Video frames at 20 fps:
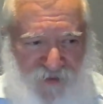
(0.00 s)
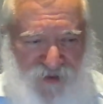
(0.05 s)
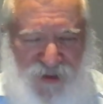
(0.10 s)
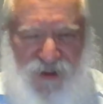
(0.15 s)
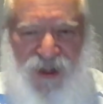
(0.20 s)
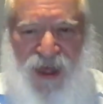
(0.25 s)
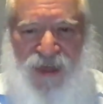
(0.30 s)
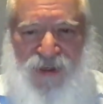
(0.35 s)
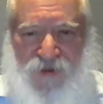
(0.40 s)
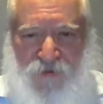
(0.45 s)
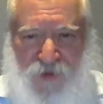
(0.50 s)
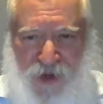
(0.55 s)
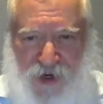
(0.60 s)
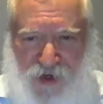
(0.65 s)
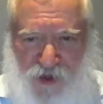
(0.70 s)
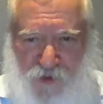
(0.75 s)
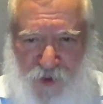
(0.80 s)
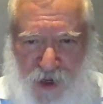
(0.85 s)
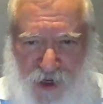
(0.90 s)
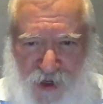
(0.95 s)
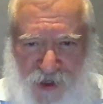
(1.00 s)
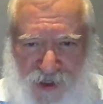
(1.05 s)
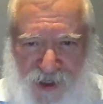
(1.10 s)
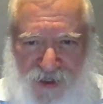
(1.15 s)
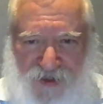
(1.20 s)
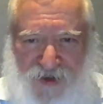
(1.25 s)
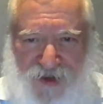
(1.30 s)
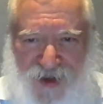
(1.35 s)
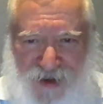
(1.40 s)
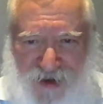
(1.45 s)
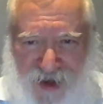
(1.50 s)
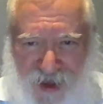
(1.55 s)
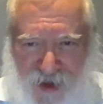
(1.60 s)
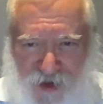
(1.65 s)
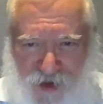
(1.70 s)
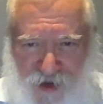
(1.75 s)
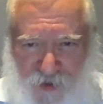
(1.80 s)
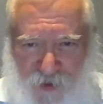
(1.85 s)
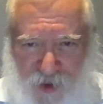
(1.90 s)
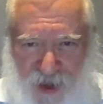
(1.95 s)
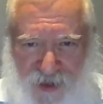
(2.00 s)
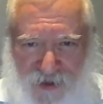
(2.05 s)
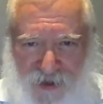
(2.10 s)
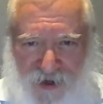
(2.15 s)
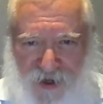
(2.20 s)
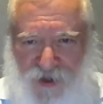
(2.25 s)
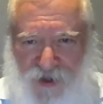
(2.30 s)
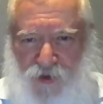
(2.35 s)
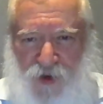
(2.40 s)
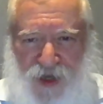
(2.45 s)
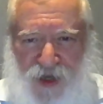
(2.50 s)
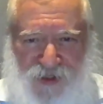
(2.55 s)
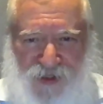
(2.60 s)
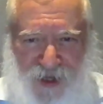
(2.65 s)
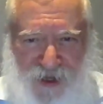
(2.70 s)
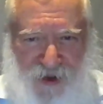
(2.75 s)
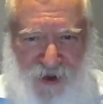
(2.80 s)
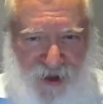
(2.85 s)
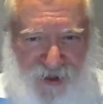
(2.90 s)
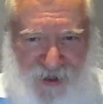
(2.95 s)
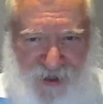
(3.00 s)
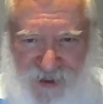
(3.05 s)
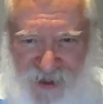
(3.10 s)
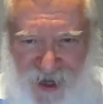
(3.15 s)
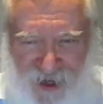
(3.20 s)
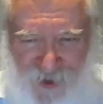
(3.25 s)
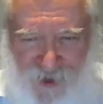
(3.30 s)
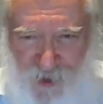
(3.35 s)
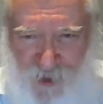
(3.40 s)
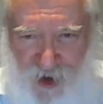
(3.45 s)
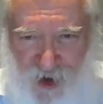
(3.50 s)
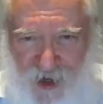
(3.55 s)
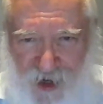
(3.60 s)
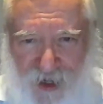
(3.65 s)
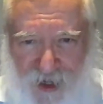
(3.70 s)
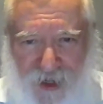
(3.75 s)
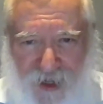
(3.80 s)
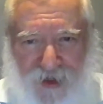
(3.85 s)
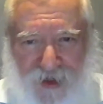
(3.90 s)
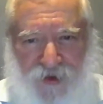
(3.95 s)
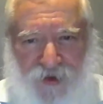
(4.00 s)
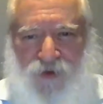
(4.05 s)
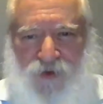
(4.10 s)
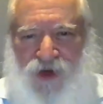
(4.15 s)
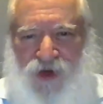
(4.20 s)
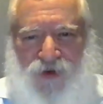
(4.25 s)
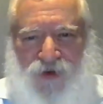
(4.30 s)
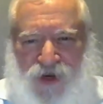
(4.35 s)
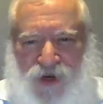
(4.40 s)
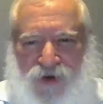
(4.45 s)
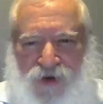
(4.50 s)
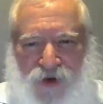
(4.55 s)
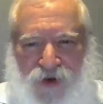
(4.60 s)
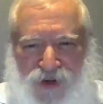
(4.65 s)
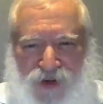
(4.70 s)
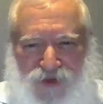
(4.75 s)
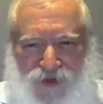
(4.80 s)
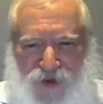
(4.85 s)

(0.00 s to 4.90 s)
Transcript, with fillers: have nightmares because a teenager painted a swastika on the sidewalk? What, what, what,